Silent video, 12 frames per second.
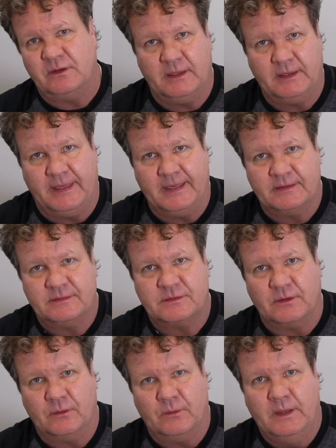you get,
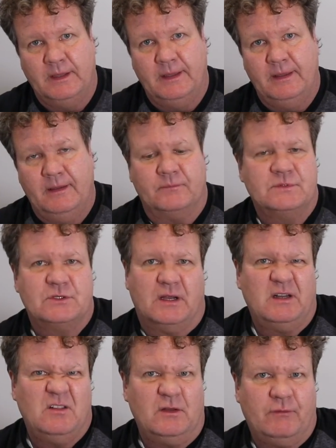so
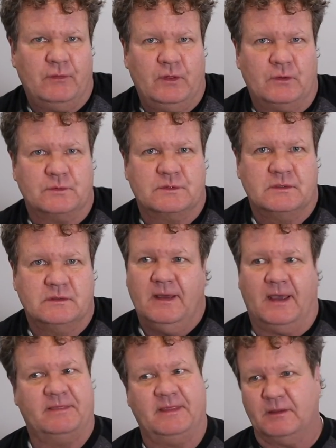try to look for those.
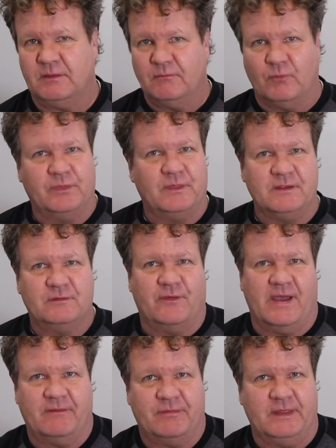I think with these
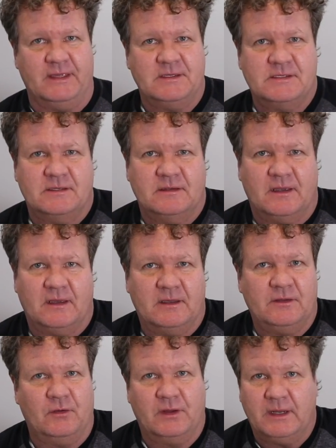5 things,
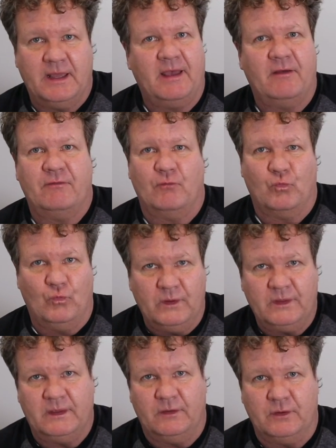you're going to have
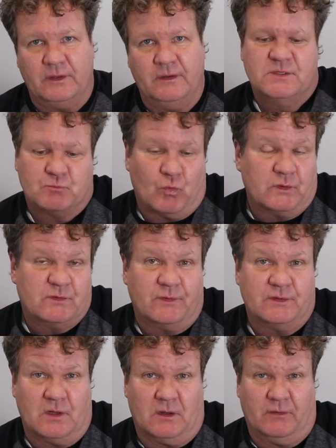really good sports
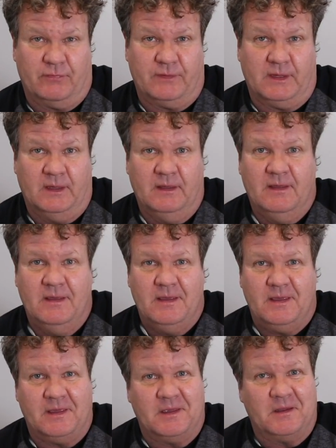photography,
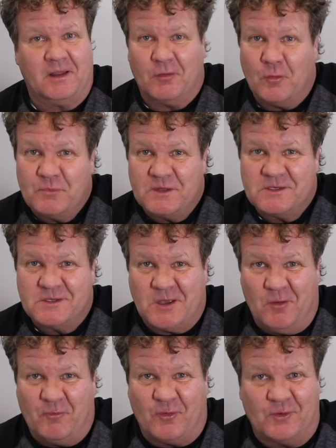and I hope this is
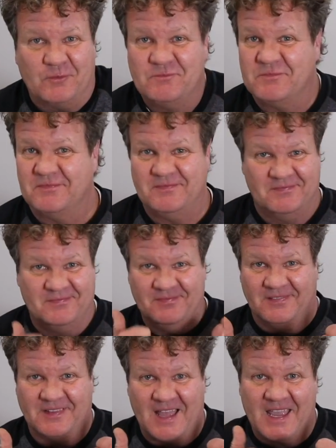helpful.
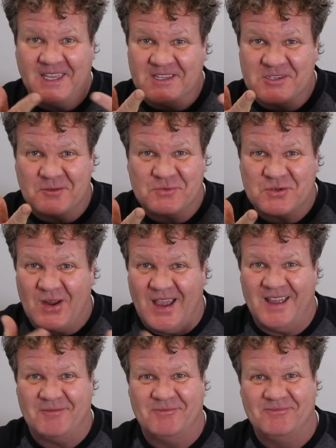Like and subscribe.